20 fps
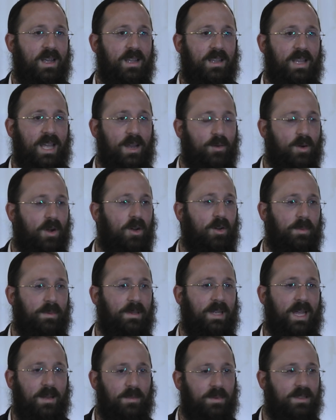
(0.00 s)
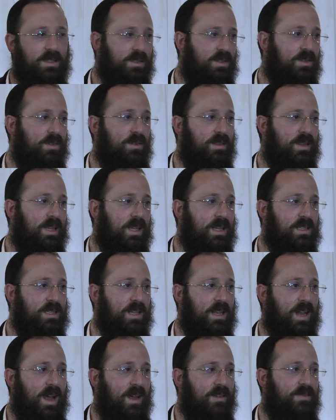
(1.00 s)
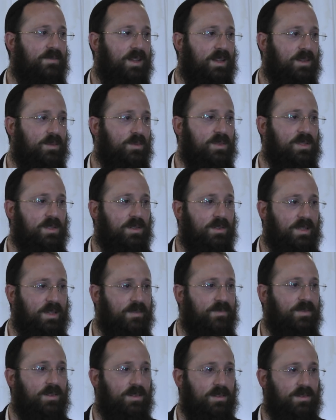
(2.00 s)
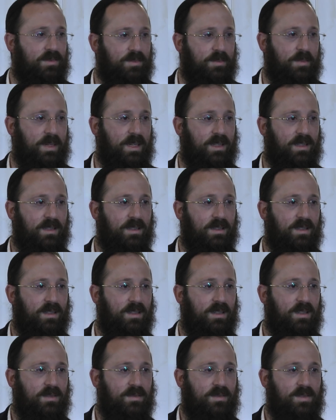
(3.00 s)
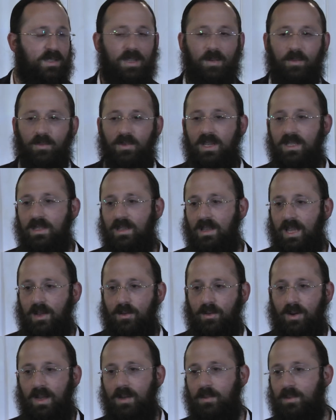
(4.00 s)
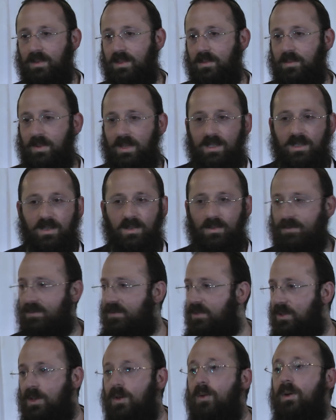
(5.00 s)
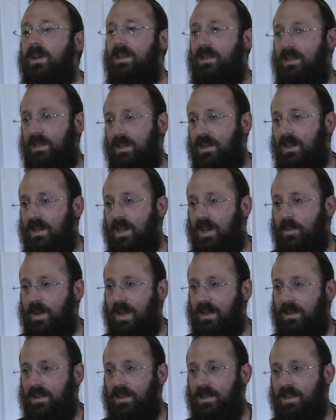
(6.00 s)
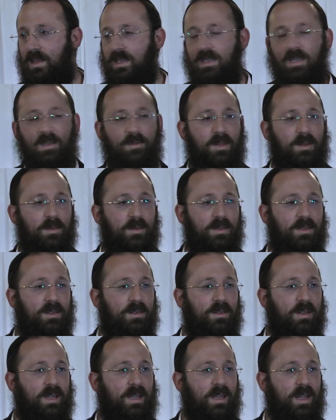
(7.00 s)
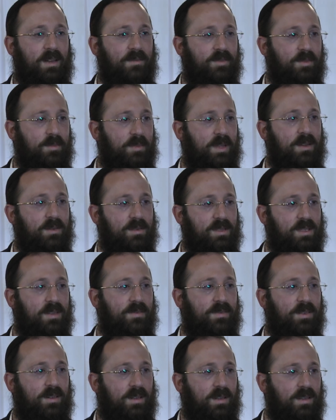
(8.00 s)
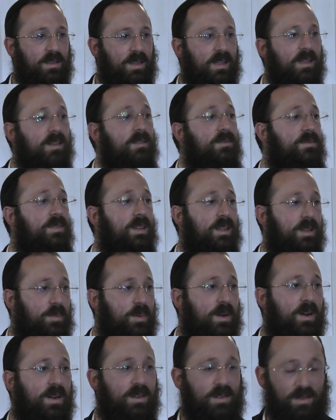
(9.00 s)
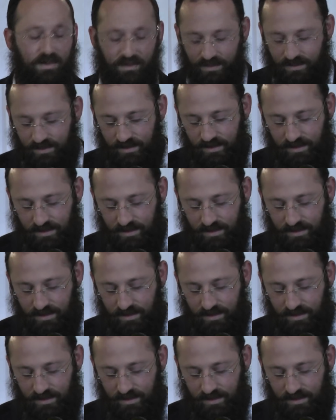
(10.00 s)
They were able to do things that I felt were so difficult for me. For some reason, they were able to be so fluid about the things that we were doing, and for me, it was difficult. I didn't feel a part of.